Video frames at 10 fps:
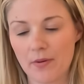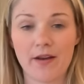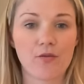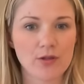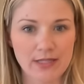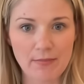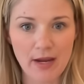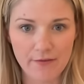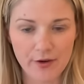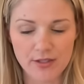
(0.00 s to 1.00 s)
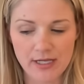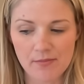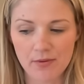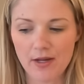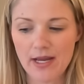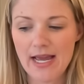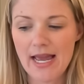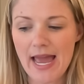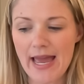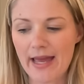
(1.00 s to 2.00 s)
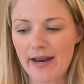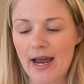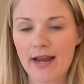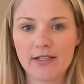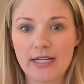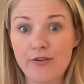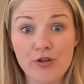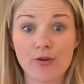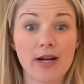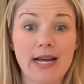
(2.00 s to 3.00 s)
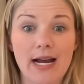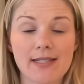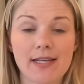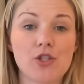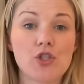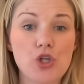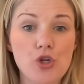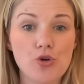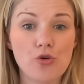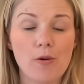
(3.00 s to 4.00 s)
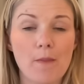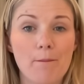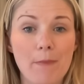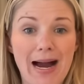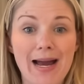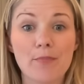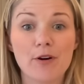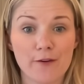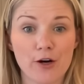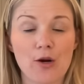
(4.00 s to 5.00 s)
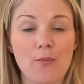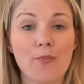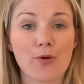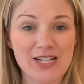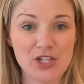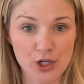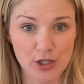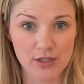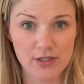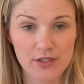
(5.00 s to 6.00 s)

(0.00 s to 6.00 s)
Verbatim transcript: And then of course I pay for your sample and I give you direct access to my preferred printers.